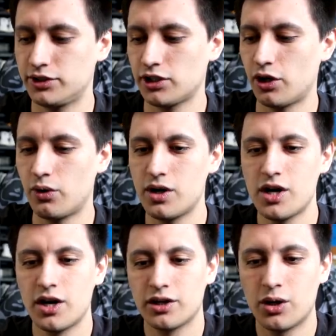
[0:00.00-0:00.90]
So
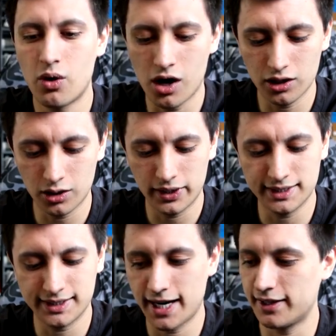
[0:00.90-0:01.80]
no holo
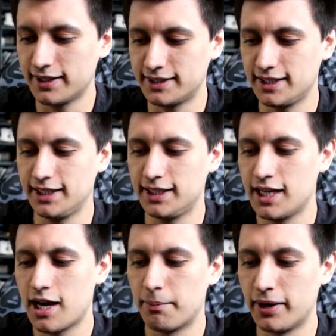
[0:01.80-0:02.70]
is guaranteed.
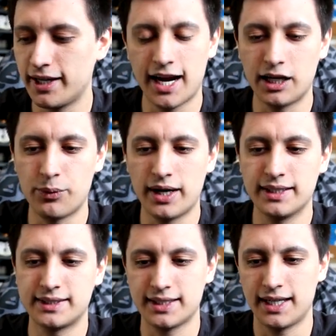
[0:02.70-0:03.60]
But
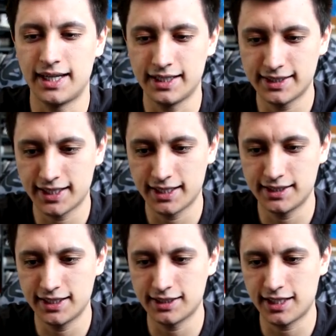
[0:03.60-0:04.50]
anyways, uh, let's get
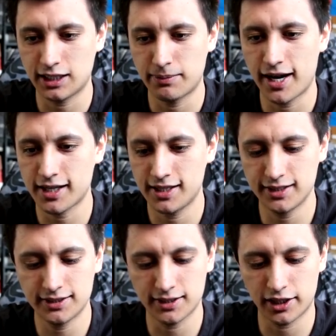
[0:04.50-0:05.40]
into this next pack. I think
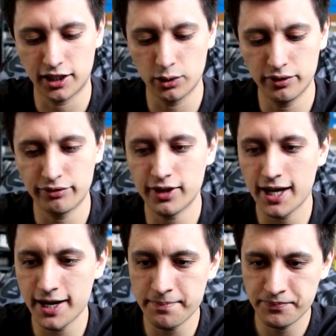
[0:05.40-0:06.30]
this is a
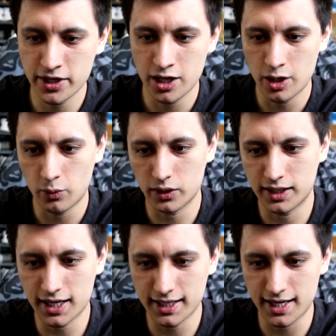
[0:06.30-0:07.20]
Cutiefly. We
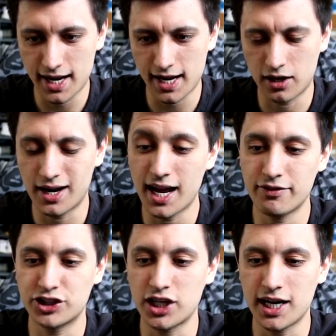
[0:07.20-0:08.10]
got, oh, I
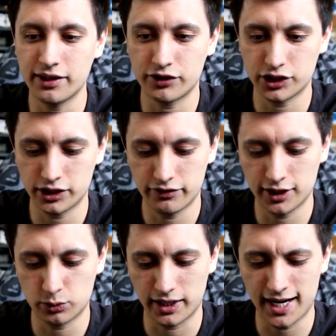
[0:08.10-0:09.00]
have a shiny version of
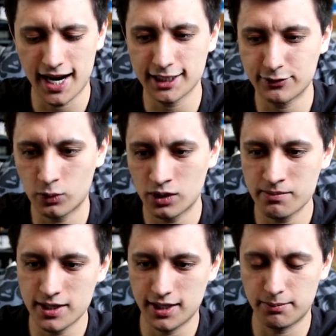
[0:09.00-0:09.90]
this one. Cast
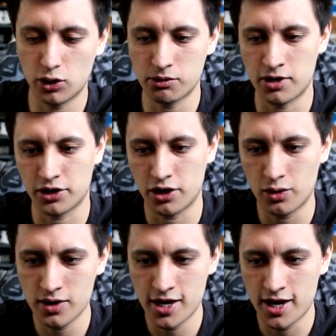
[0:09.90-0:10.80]
Form in Pokemon
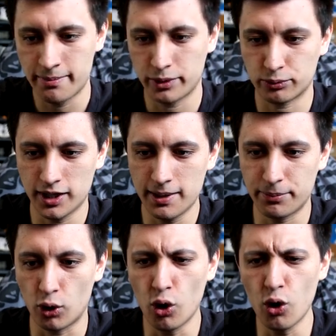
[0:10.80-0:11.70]
Go.
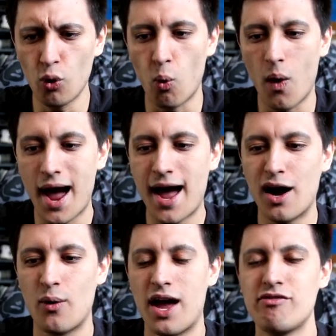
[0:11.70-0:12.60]
Mareep. Oh,
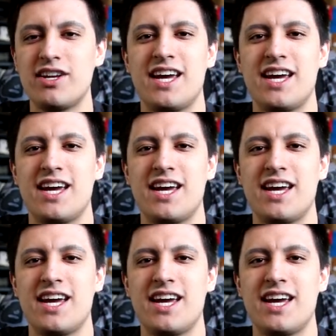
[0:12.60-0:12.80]
wow. Heavy